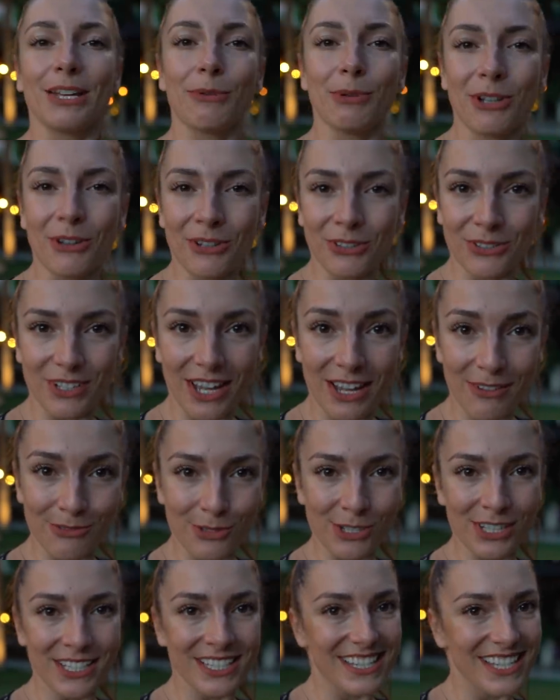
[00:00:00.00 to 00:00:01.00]
Now we're going to have
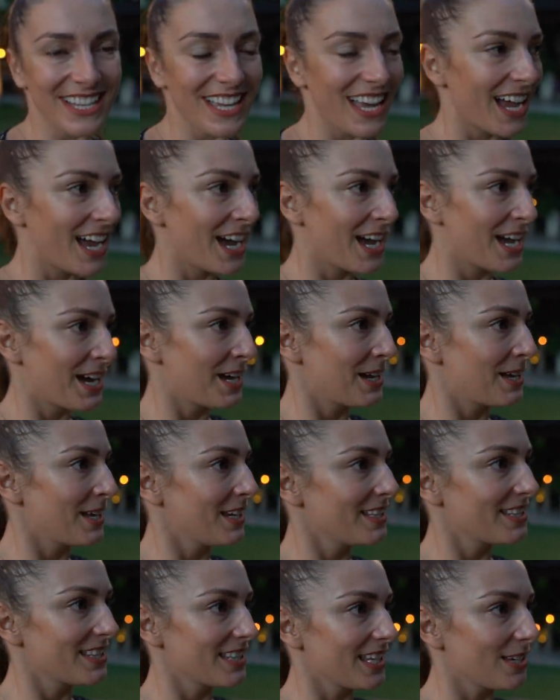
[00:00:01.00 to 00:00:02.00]
drinks. Uh,
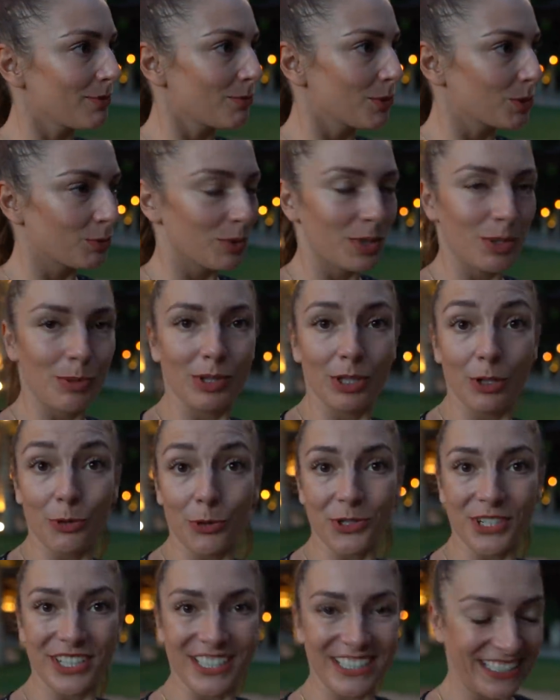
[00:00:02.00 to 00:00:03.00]
let's see what we will
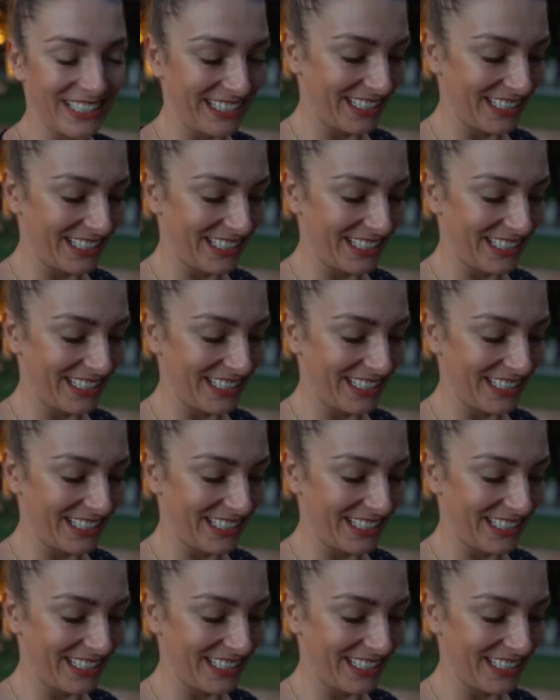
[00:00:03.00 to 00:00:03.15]
order.